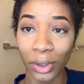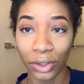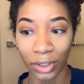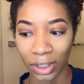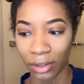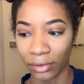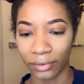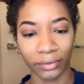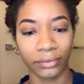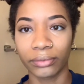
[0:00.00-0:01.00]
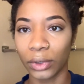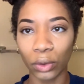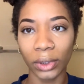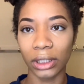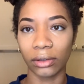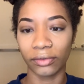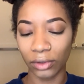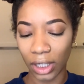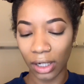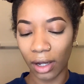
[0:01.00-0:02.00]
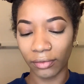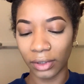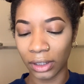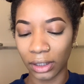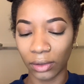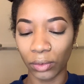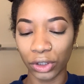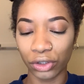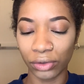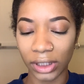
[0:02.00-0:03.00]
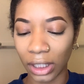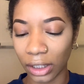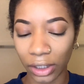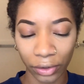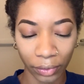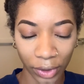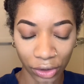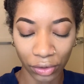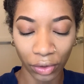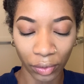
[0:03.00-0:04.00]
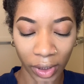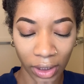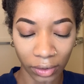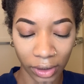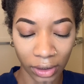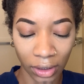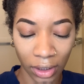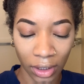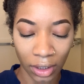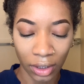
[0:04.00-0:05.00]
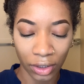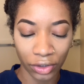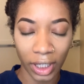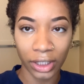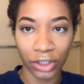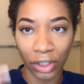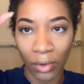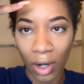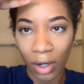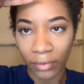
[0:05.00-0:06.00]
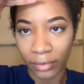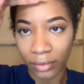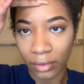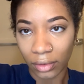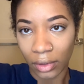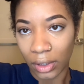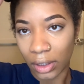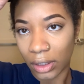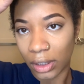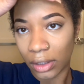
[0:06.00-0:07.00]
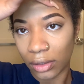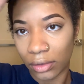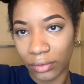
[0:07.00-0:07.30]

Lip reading: yourself, who will? If you're not confident in what you're selling or what you're doing or trying to show off, then